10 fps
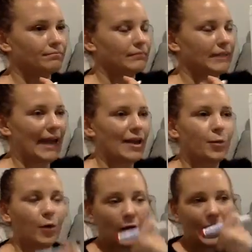get
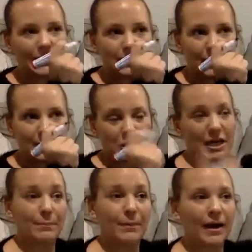your product a bit
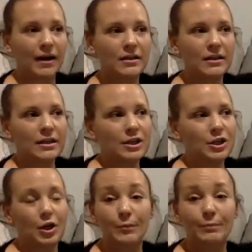cheaper, you
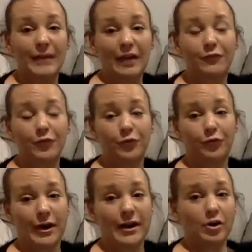know, get it for
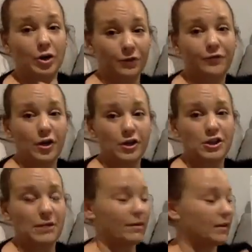free on your
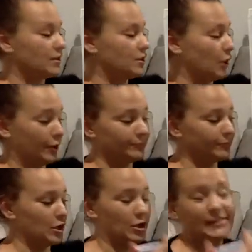first shipment. So,
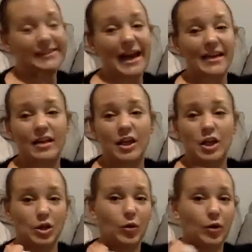you know, say that
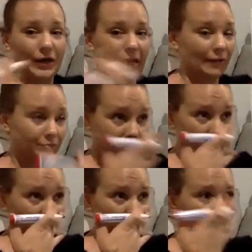you order
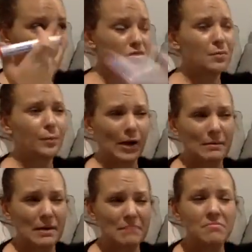the
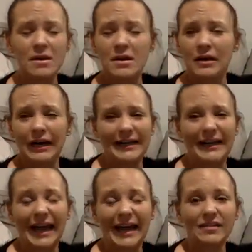premium,
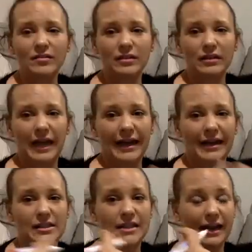okay,
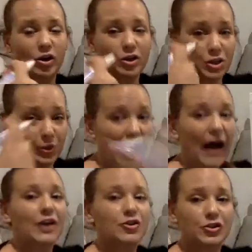and that costs you
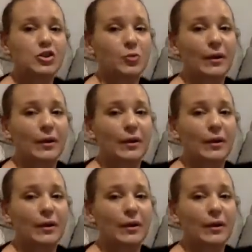$122